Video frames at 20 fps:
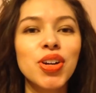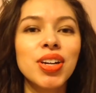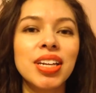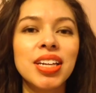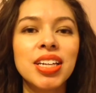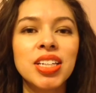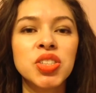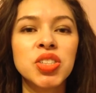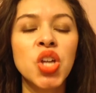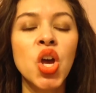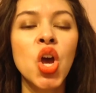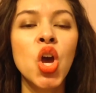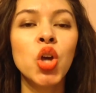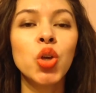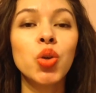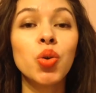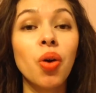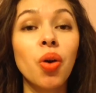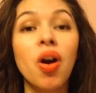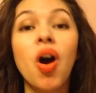it is,
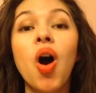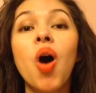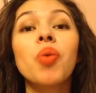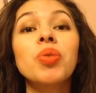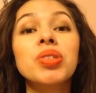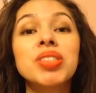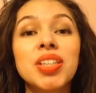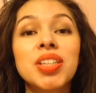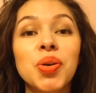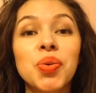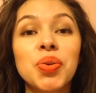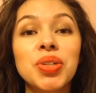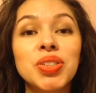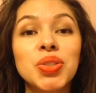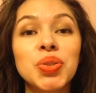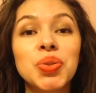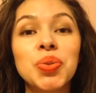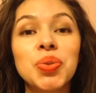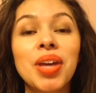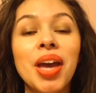you are always going
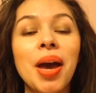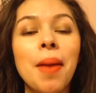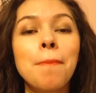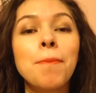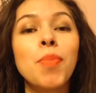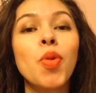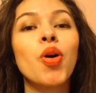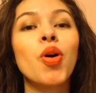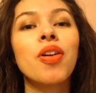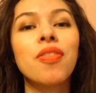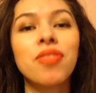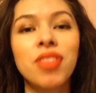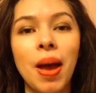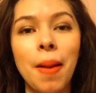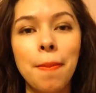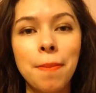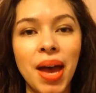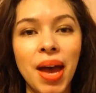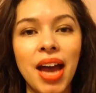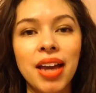to get more of
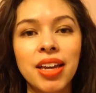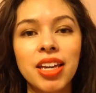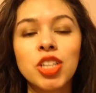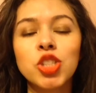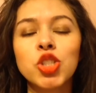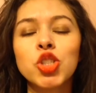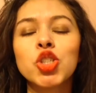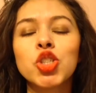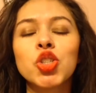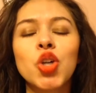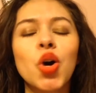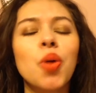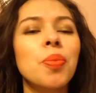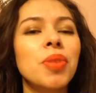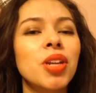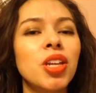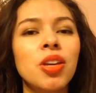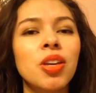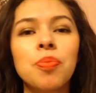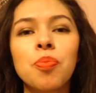that back in so
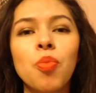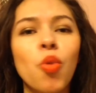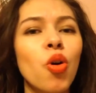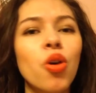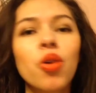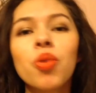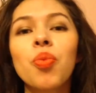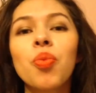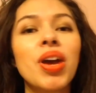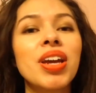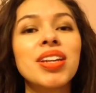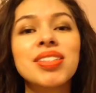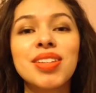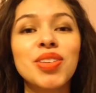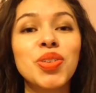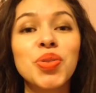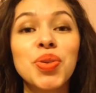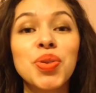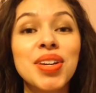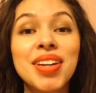many more ways
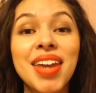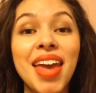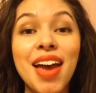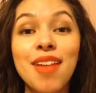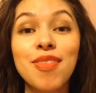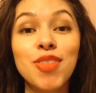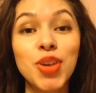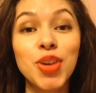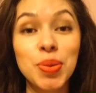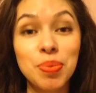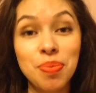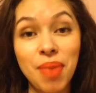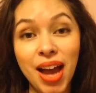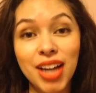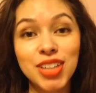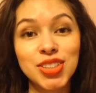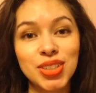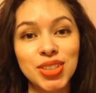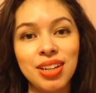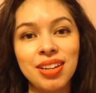than you can ever
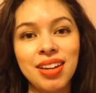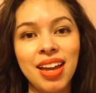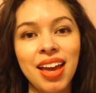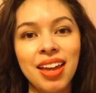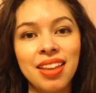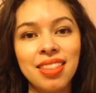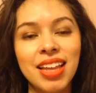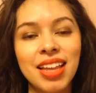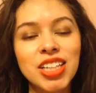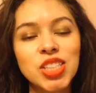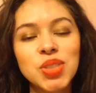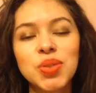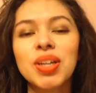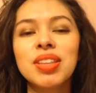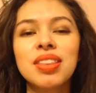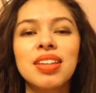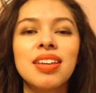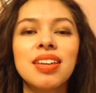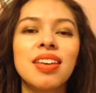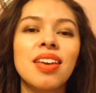imagine. And that's why I
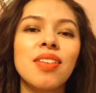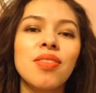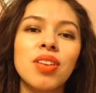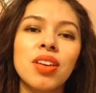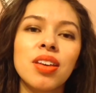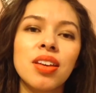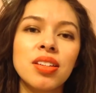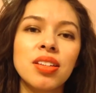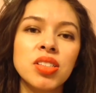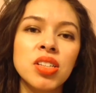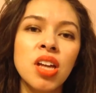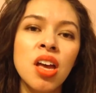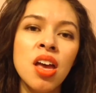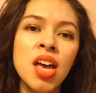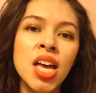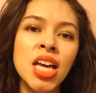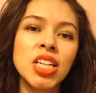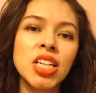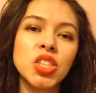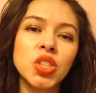think giving is
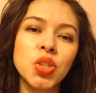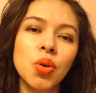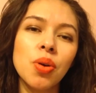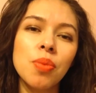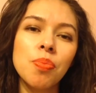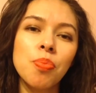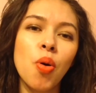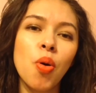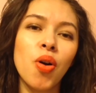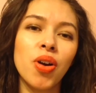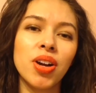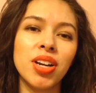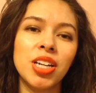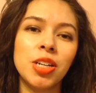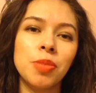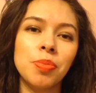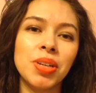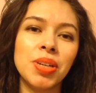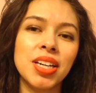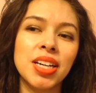so
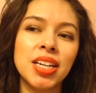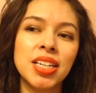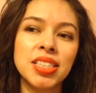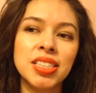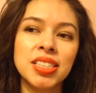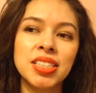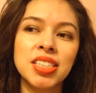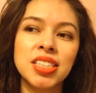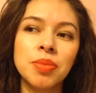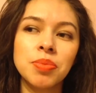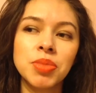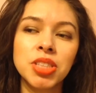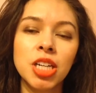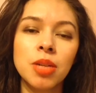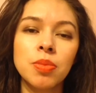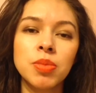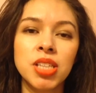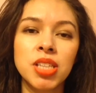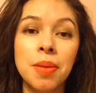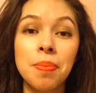important, because
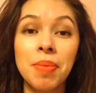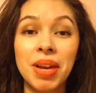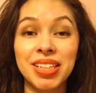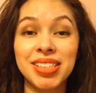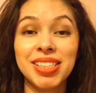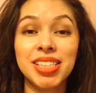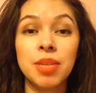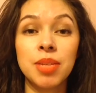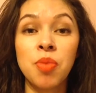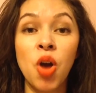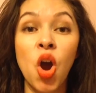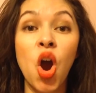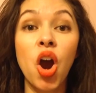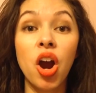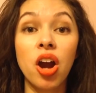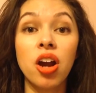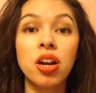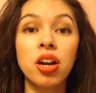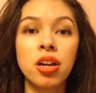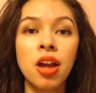sometimes it might seem
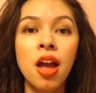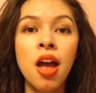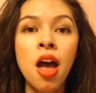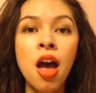hard